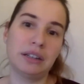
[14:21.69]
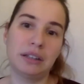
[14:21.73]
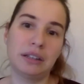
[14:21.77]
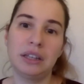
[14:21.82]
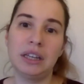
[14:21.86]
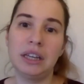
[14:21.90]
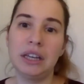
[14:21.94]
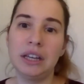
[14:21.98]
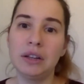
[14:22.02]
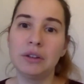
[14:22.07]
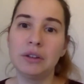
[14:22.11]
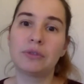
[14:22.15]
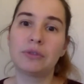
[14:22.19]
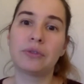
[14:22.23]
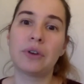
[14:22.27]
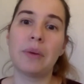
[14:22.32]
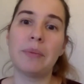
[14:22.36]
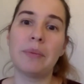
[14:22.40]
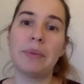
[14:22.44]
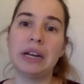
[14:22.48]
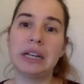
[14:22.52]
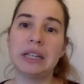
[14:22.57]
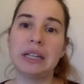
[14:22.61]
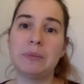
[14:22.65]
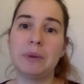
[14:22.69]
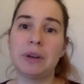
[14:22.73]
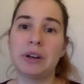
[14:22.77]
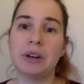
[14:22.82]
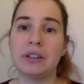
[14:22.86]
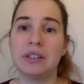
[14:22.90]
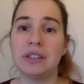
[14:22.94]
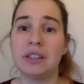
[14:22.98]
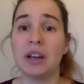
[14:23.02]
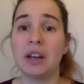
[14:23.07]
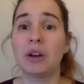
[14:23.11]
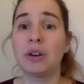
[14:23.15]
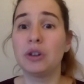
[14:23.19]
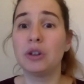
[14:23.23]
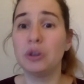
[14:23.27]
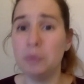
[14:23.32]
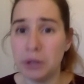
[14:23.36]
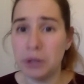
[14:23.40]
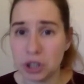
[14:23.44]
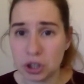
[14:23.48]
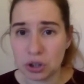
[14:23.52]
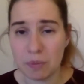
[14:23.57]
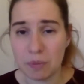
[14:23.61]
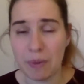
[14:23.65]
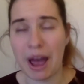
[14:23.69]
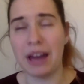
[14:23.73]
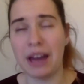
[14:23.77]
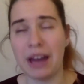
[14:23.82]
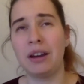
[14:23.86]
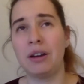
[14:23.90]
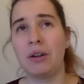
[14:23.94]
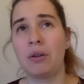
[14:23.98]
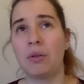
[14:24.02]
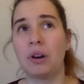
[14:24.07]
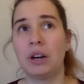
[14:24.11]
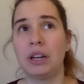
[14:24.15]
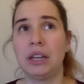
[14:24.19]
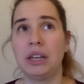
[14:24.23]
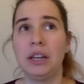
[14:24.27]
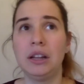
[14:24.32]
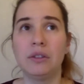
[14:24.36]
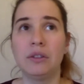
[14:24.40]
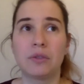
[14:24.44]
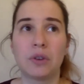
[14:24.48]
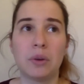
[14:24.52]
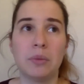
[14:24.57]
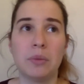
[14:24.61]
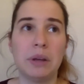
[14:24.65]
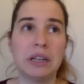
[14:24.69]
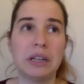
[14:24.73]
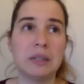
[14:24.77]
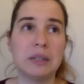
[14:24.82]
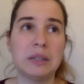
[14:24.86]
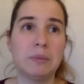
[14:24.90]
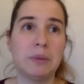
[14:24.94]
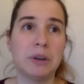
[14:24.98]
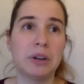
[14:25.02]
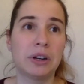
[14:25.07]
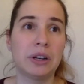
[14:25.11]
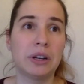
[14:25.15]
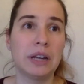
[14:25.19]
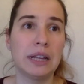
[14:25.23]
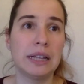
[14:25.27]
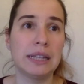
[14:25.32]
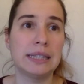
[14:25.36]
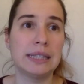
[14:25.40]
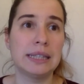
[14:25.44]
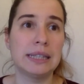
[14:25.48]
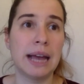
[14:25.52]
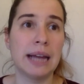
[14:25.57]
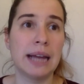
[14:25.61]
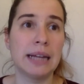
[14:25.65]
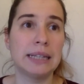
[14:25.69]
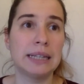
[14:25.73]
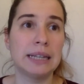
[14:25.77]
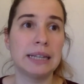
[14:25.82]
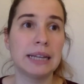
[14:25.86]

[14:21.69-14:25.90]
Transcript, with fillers: Heal from an experience that could be traumatic, or heal from an experience that